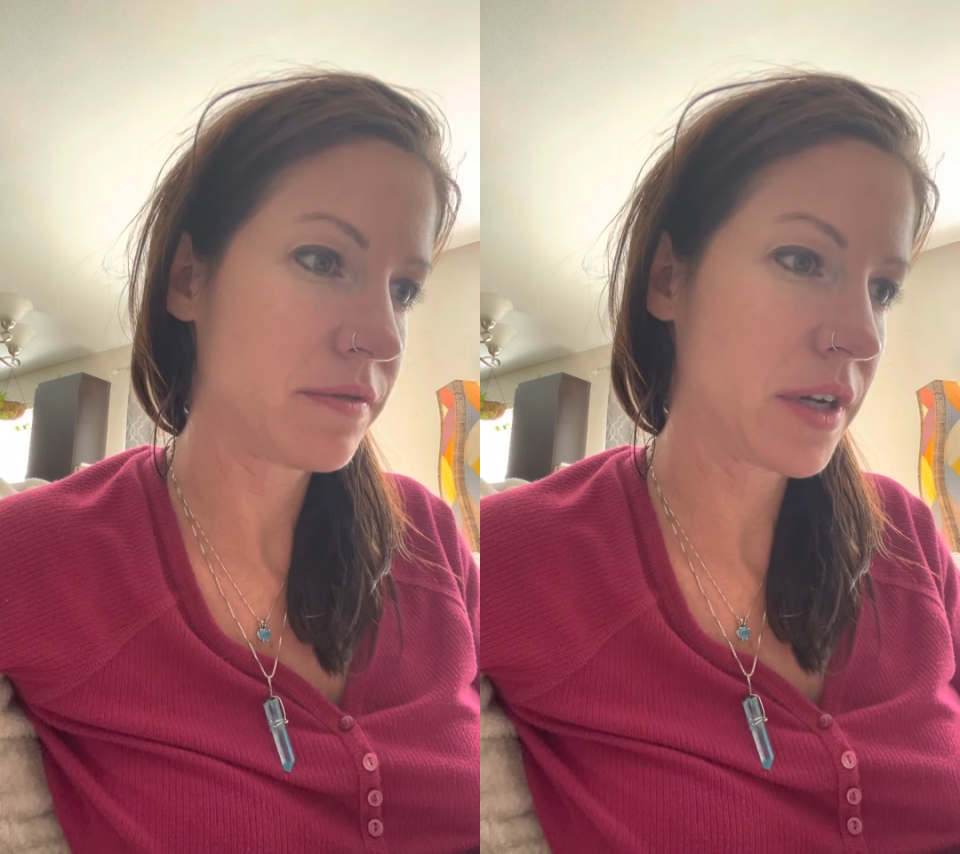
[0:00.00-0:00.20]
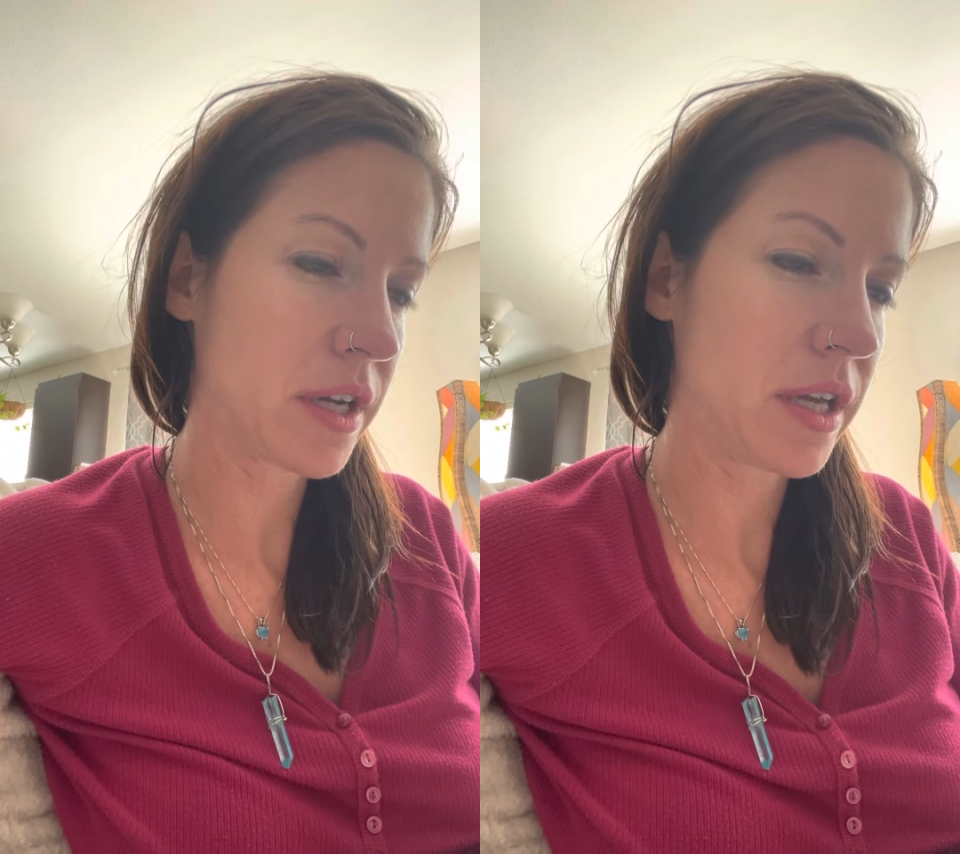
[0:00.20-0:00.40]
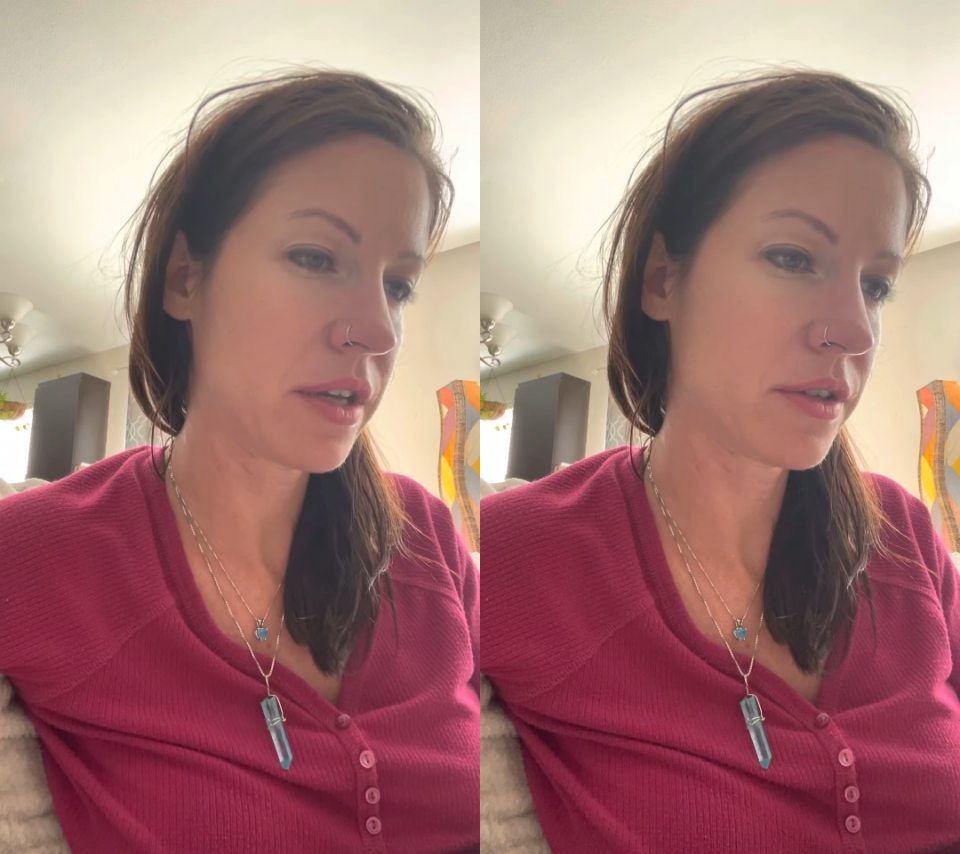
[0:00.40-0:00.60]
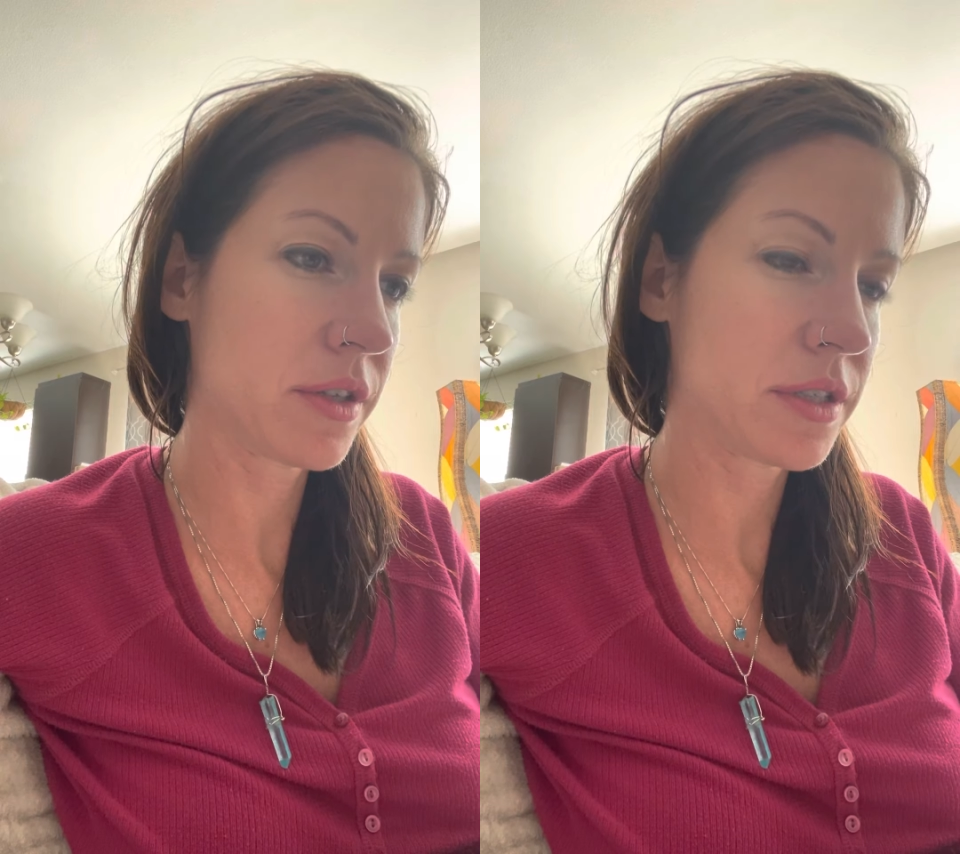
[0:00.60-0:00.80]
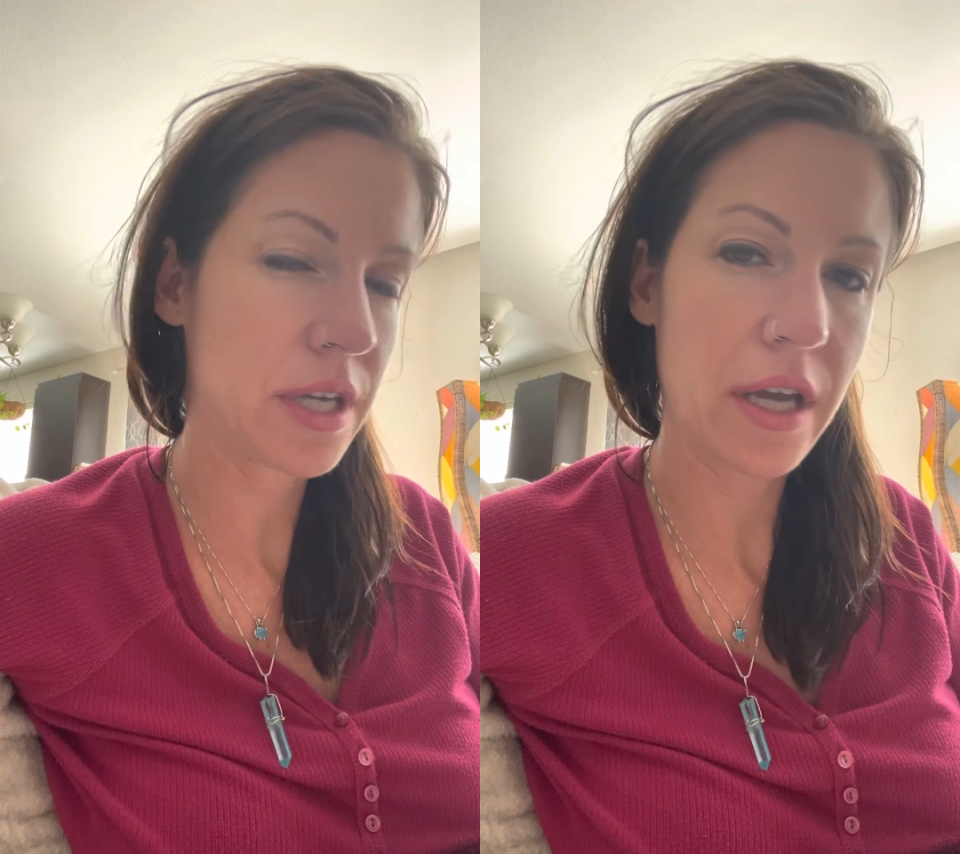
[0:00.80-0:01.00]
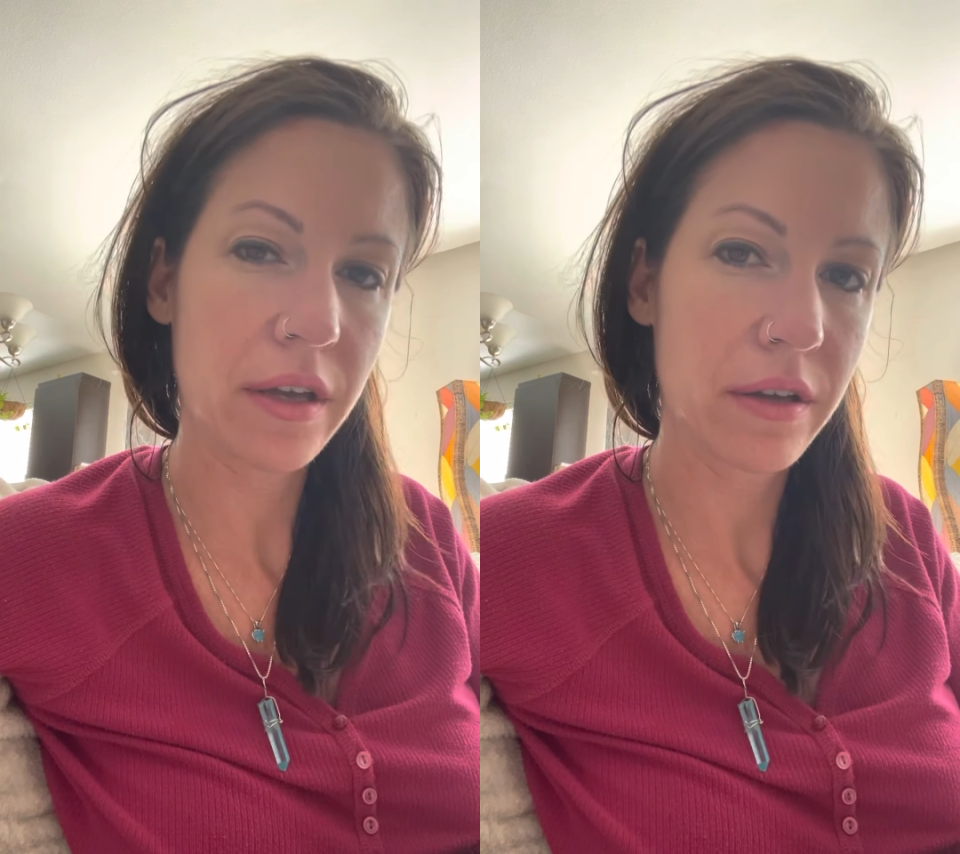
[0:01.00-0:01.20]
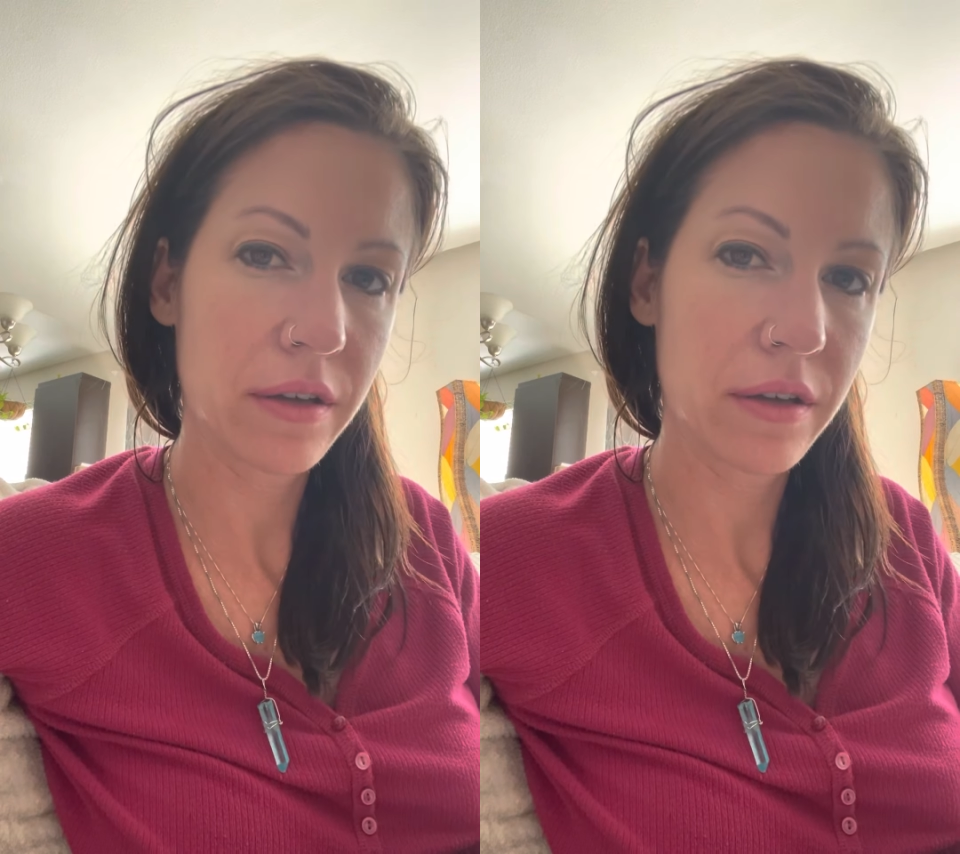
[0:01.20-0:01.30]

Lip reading: fucking handle this day.